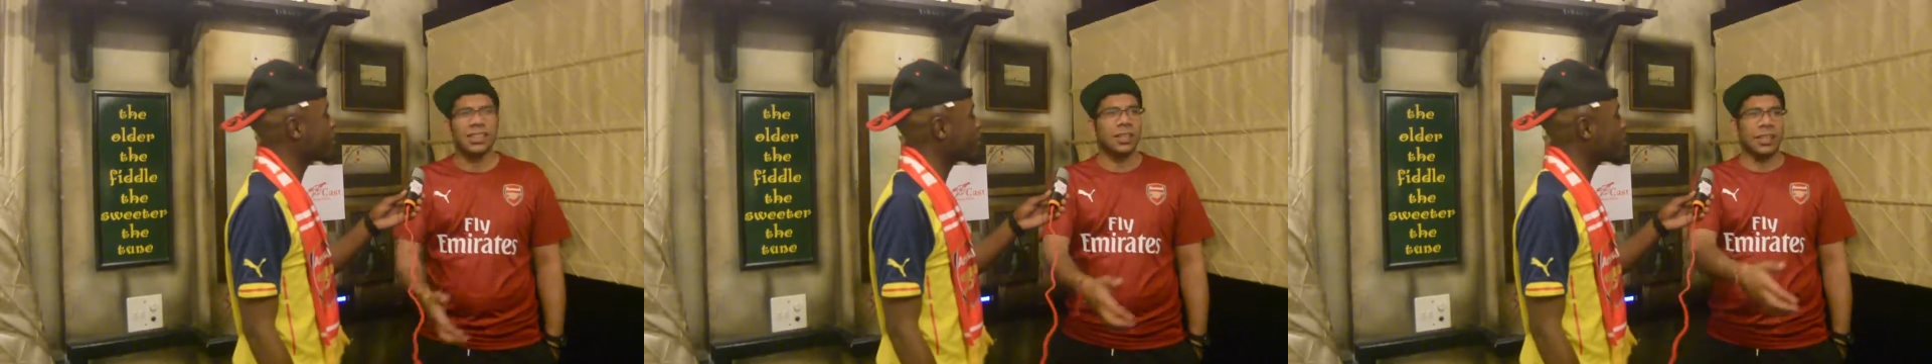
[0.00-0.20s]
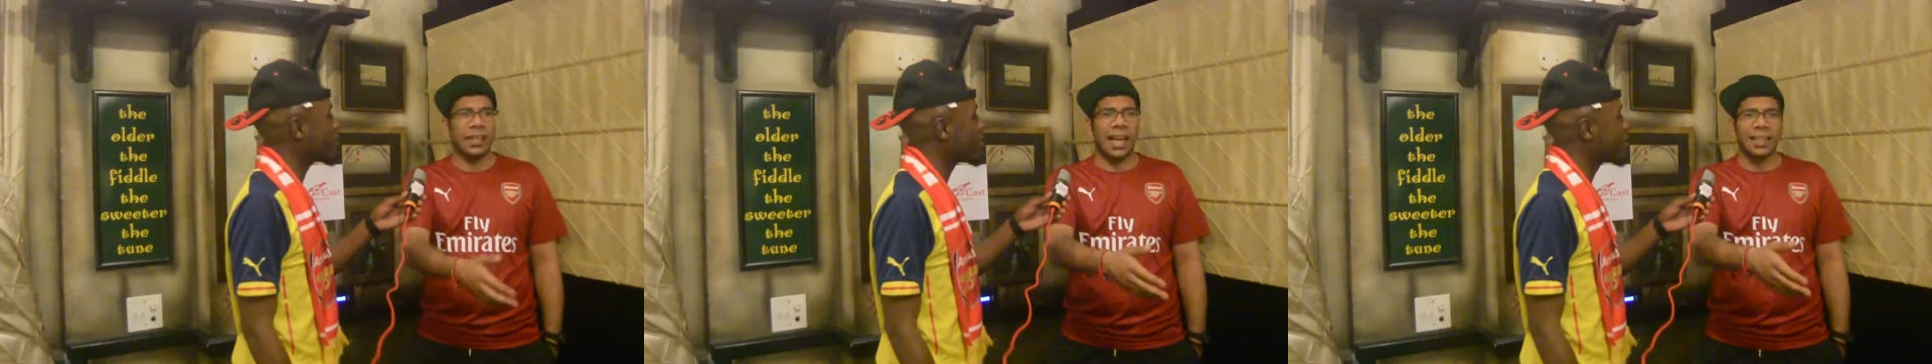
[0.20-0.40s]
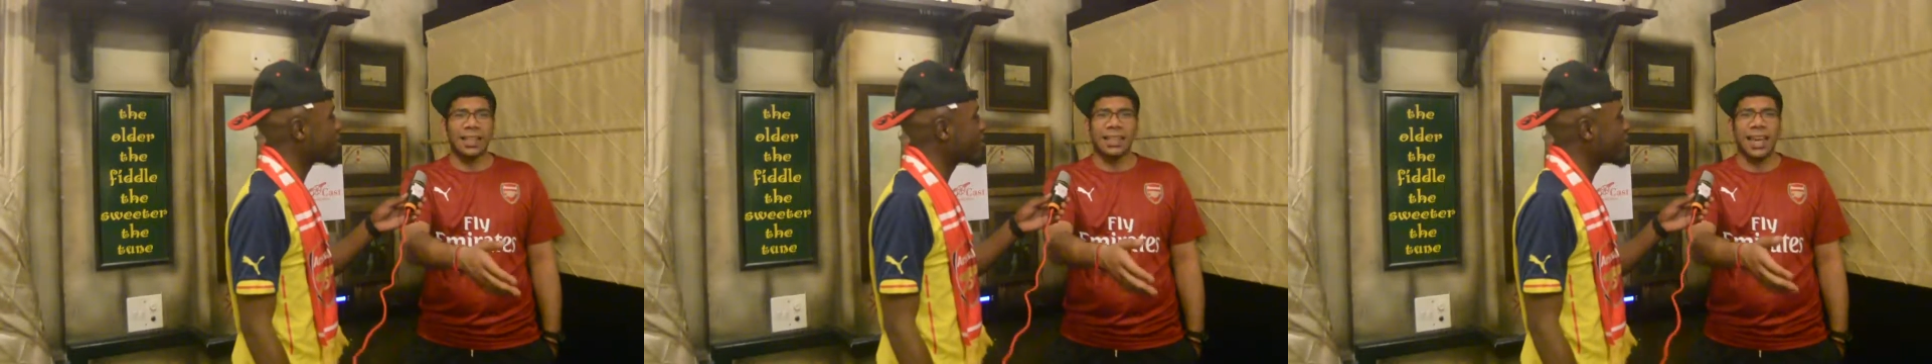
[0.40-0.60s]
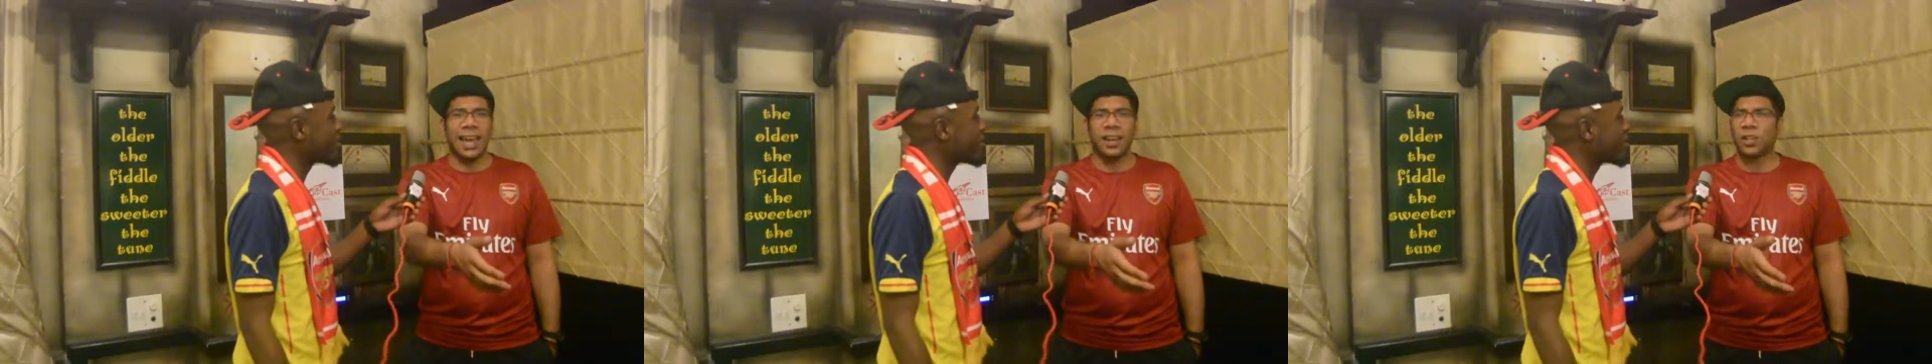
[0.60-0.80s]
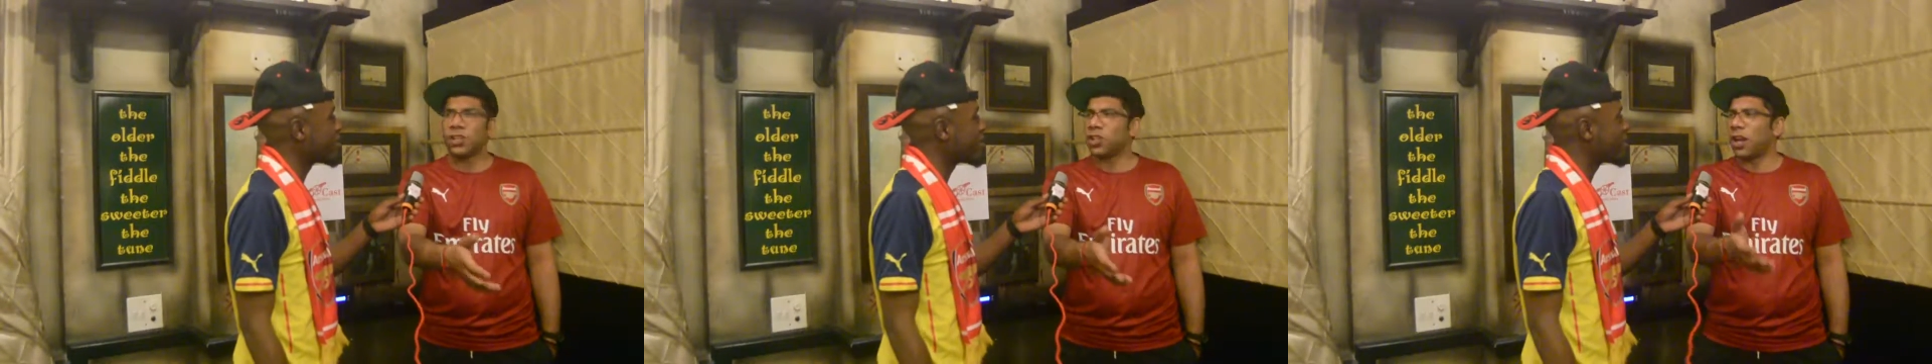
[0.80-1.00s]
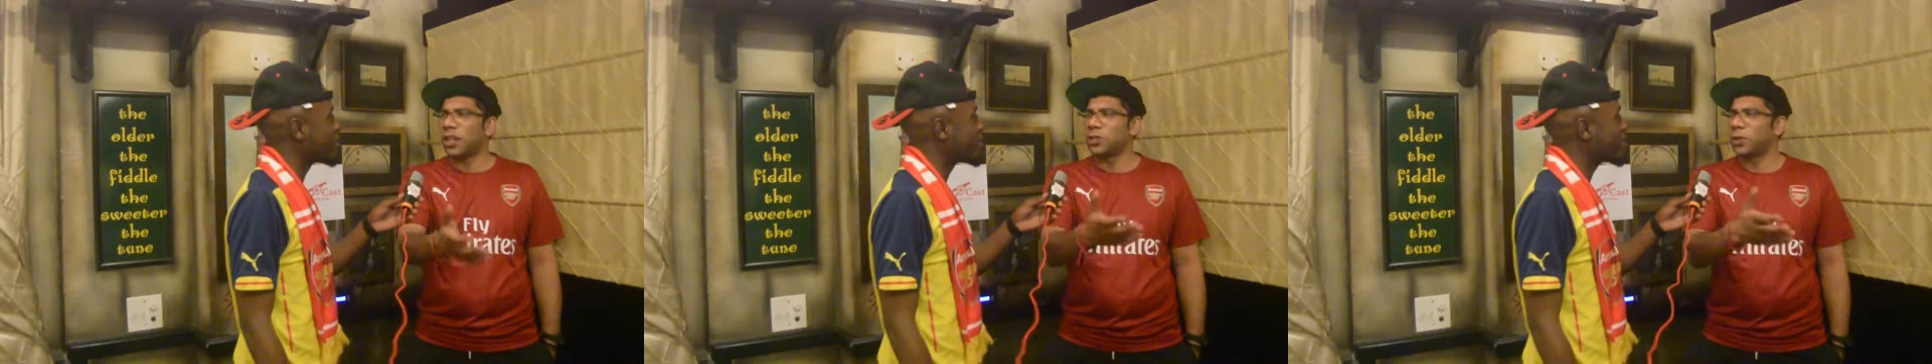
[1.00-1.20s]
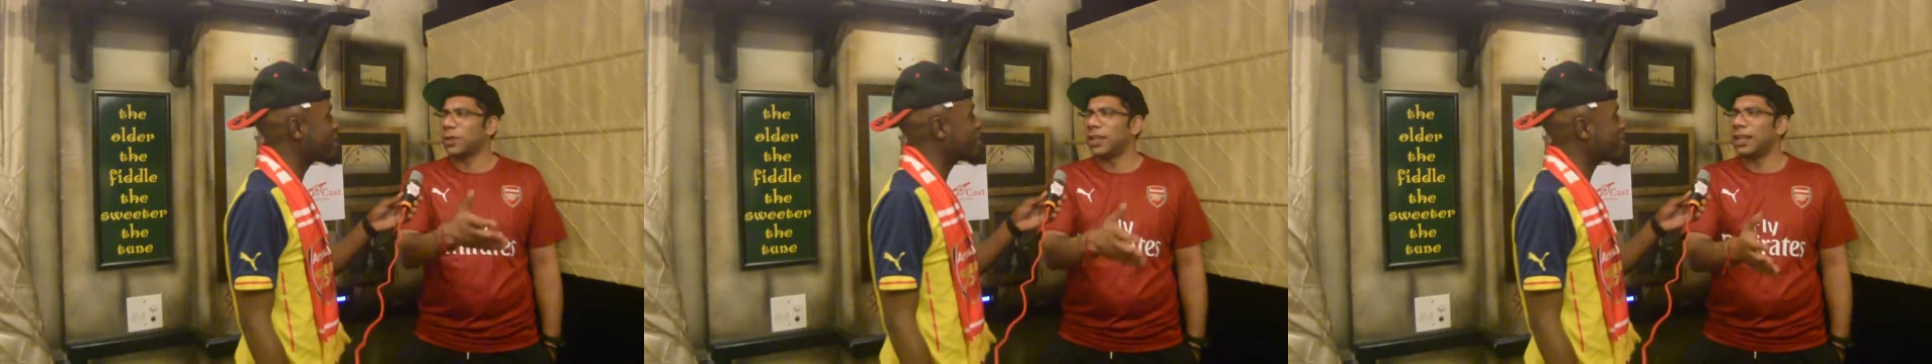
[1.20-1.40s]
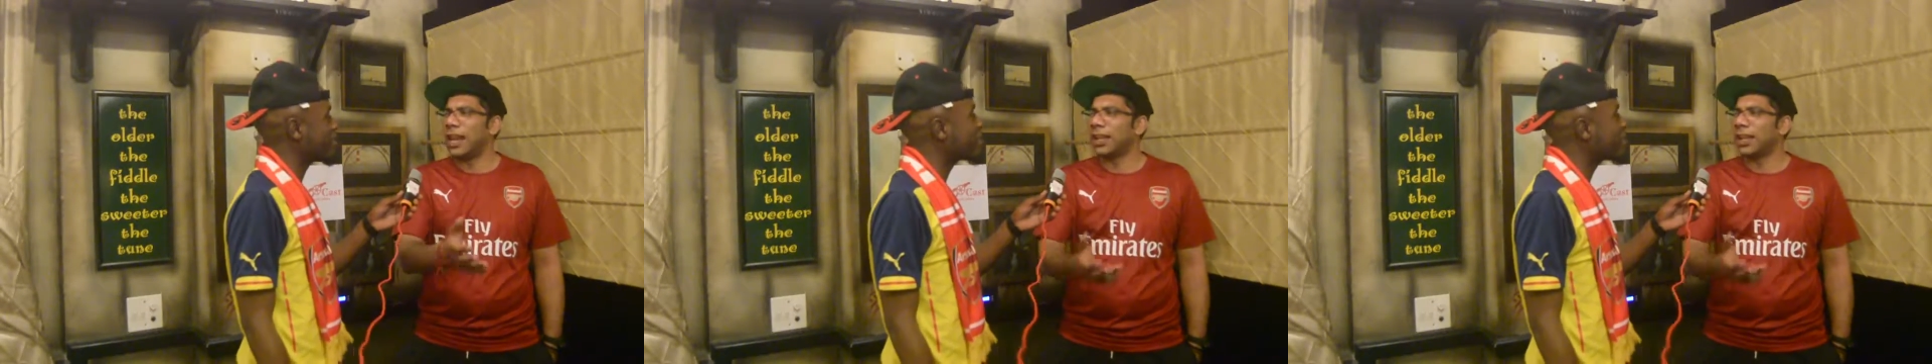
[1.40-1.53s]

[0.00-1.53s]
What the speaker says: I think he had a chance within